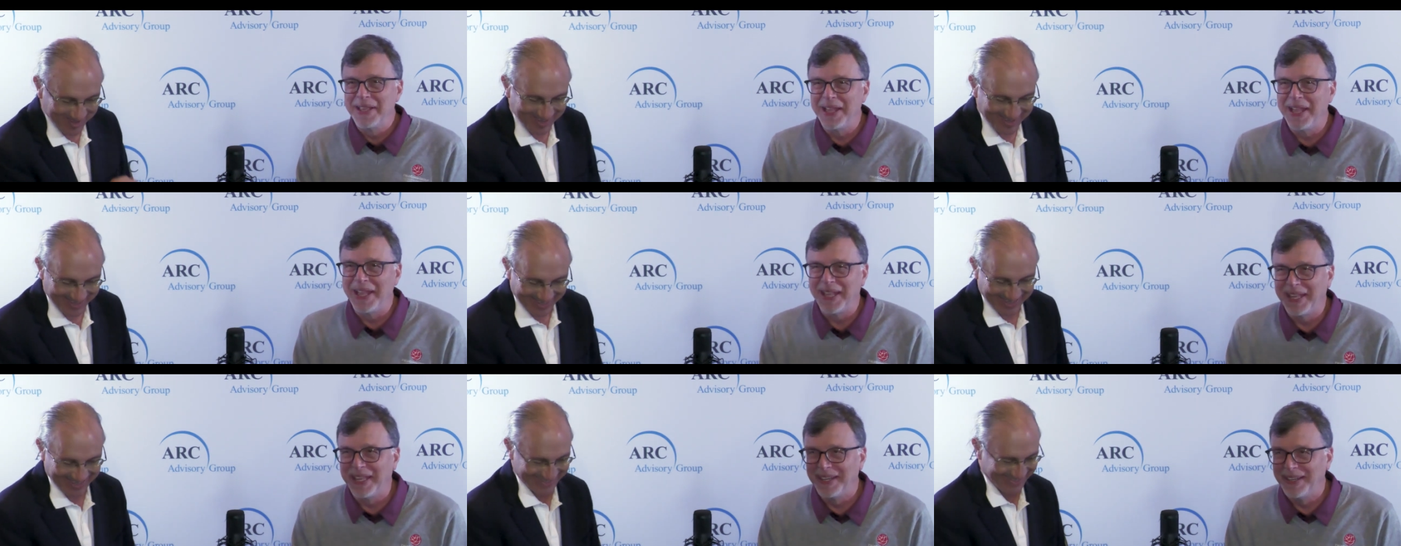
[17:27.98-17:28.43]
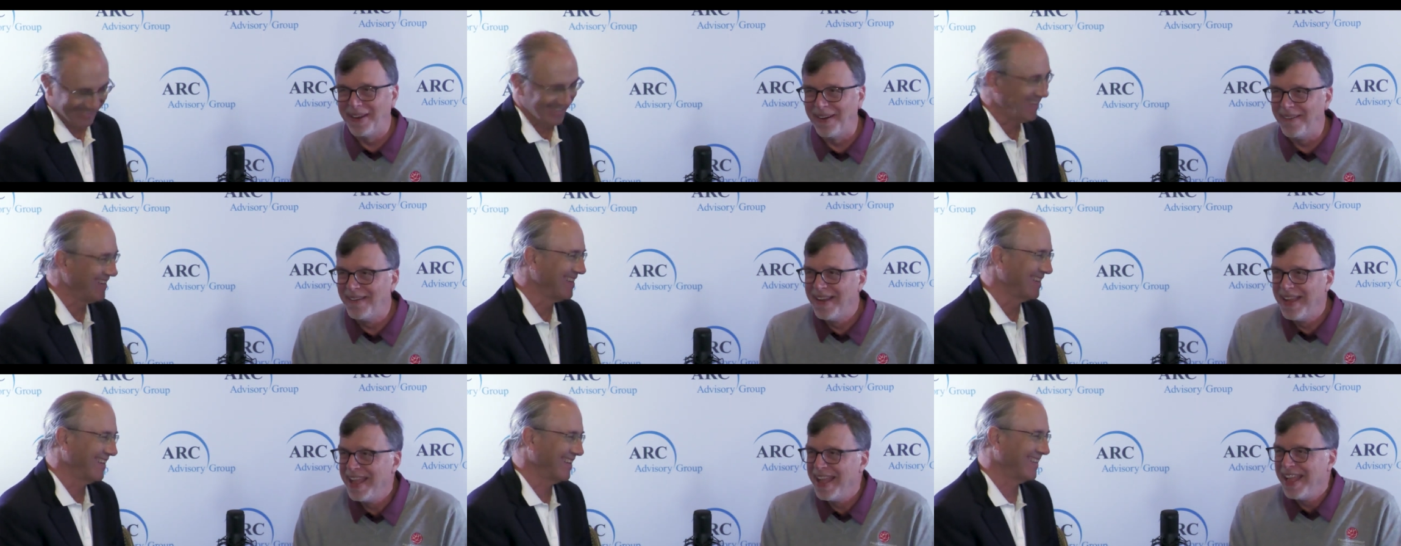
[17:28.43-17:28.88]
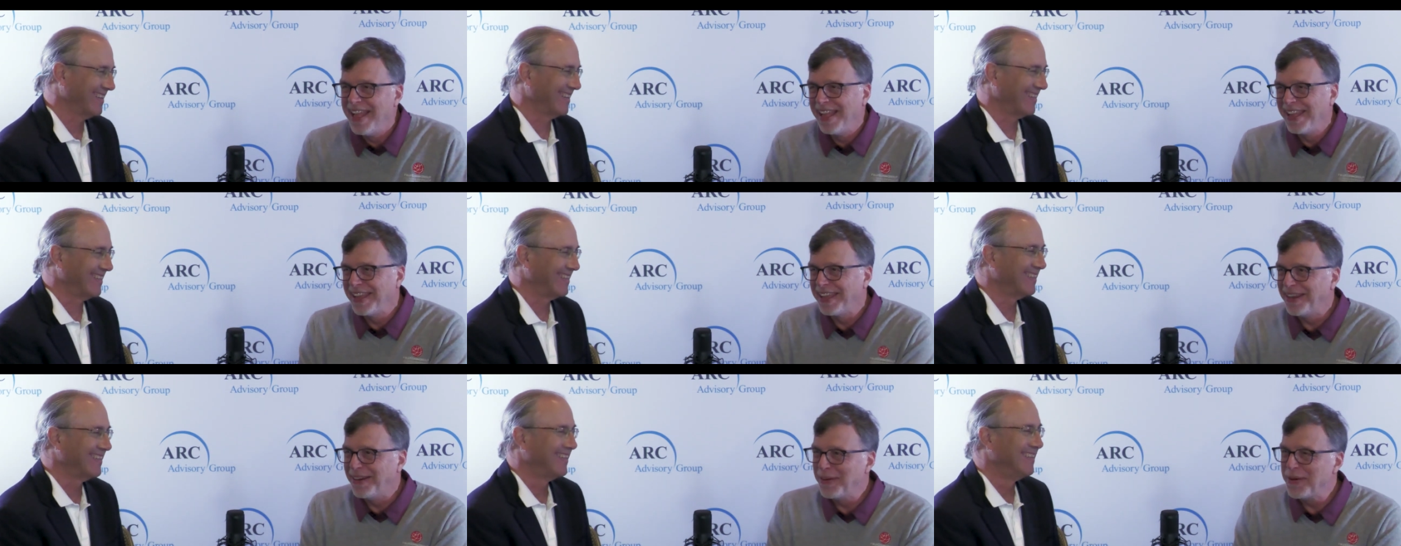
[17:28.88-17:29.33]
Speaker 1: you
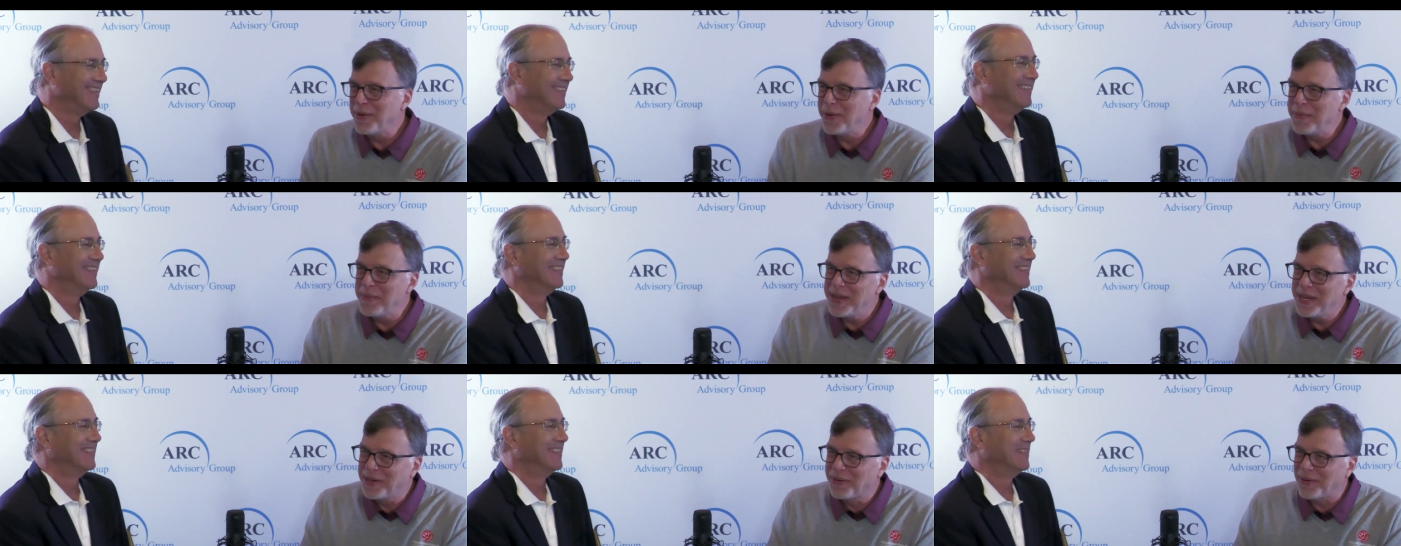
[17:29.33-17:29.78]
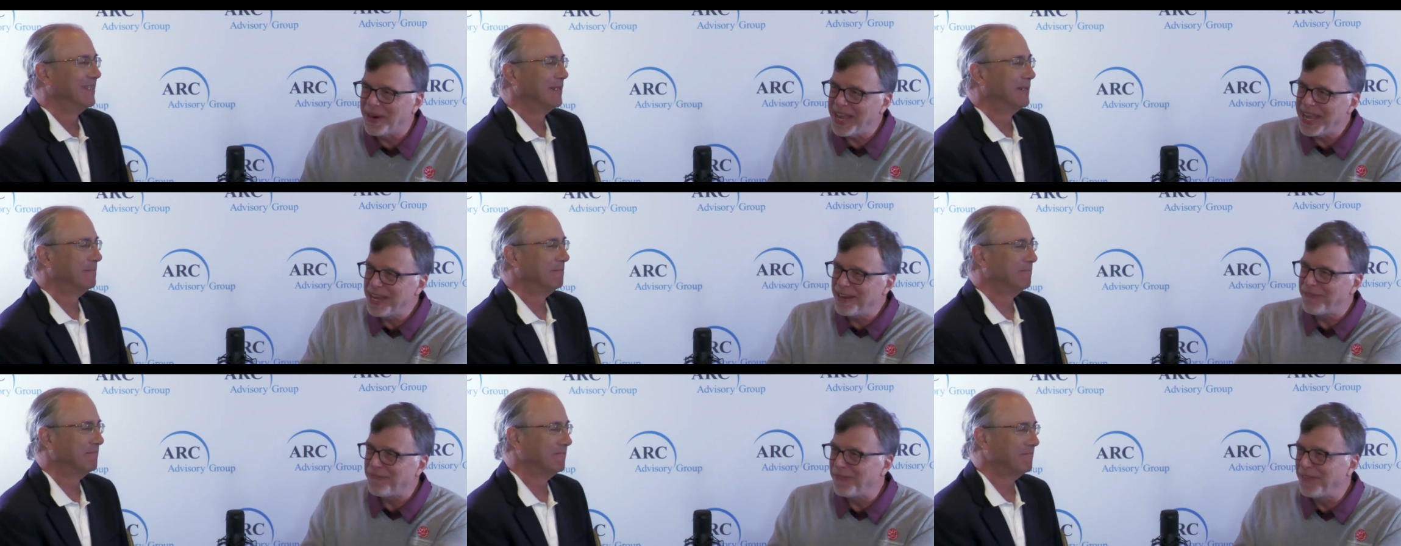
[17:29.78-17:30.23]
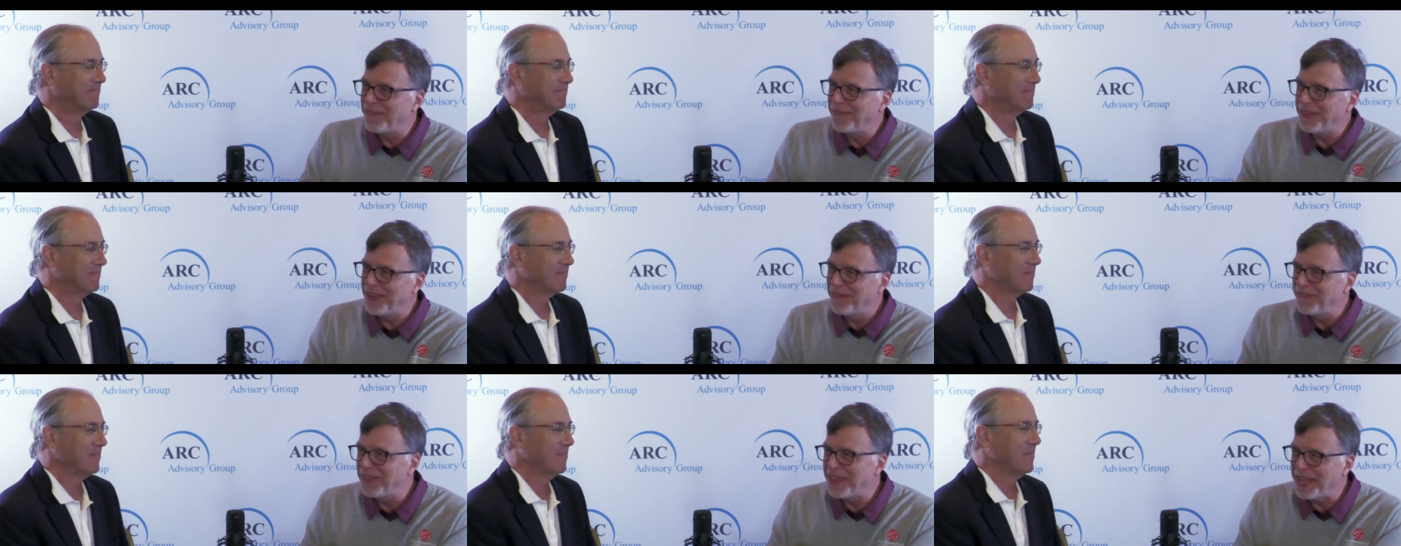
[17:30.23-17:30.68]
know, you know, it would be great if,
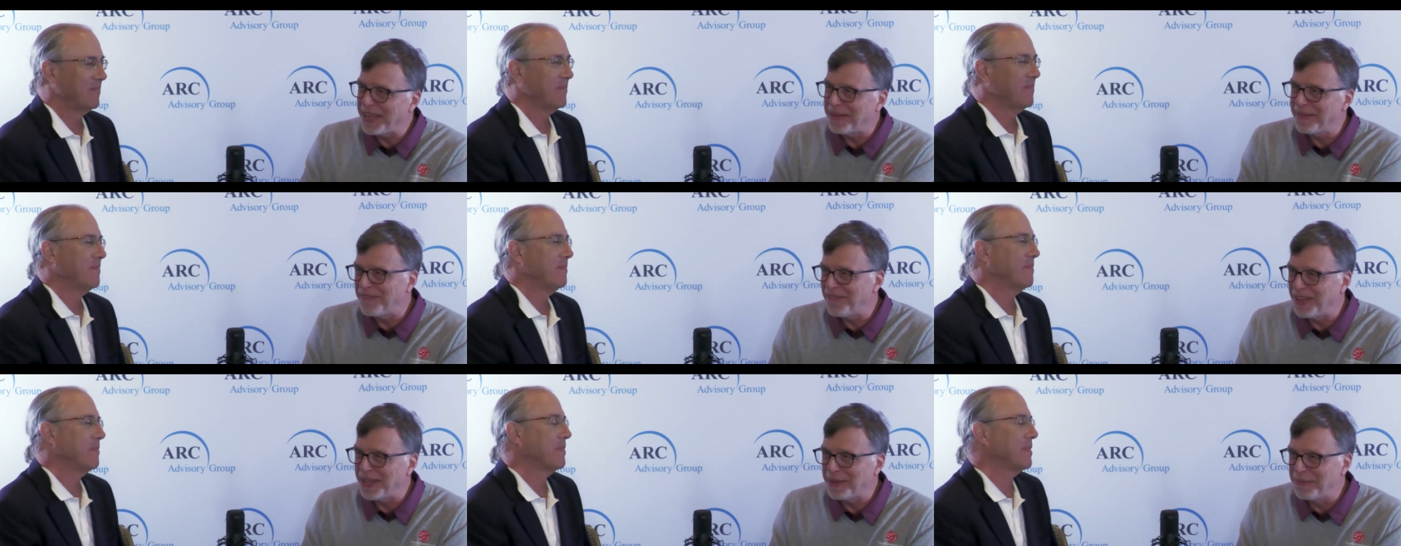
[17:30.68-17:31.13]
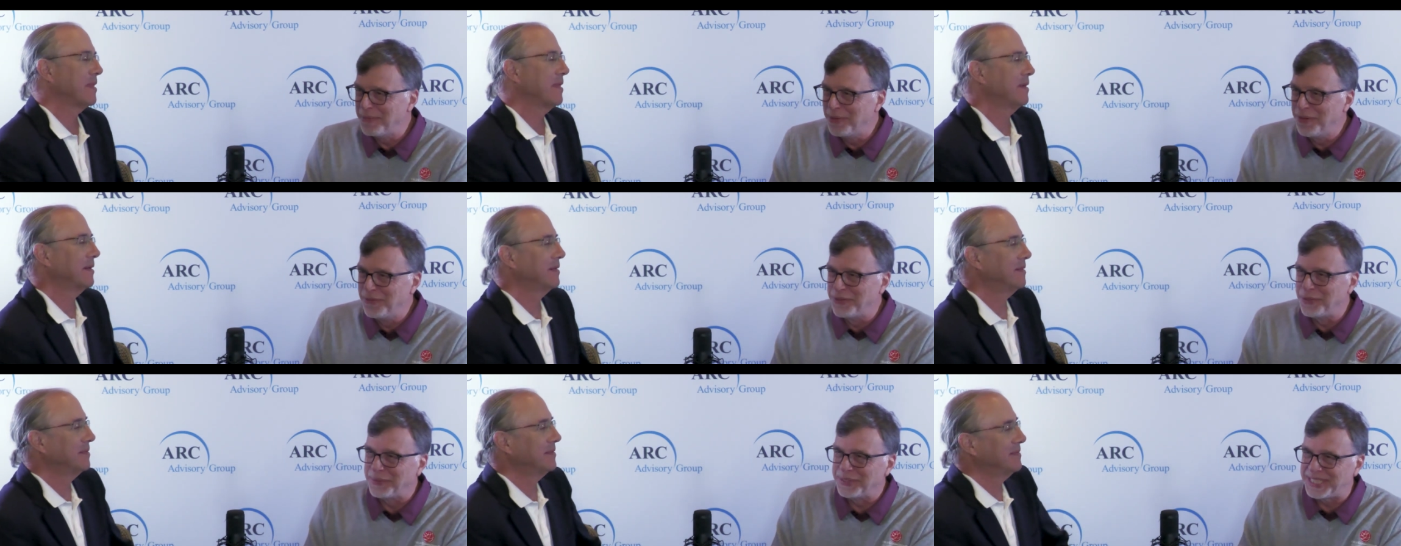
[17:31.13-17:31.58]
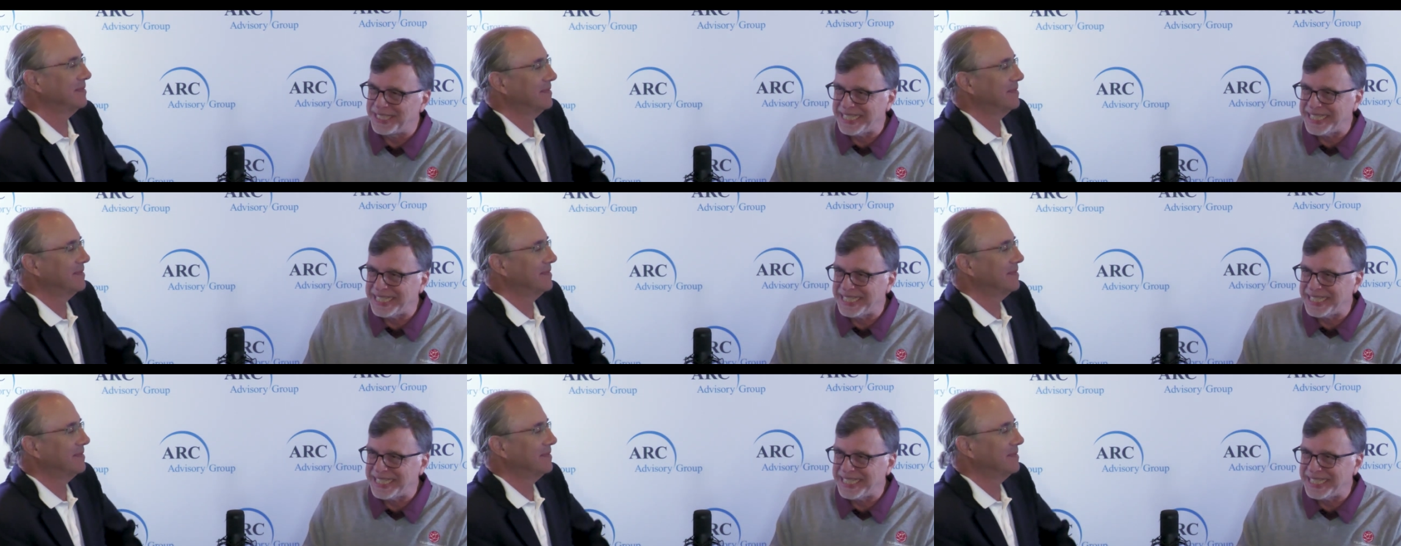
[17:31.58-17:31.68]
if, if, they could, if they could move to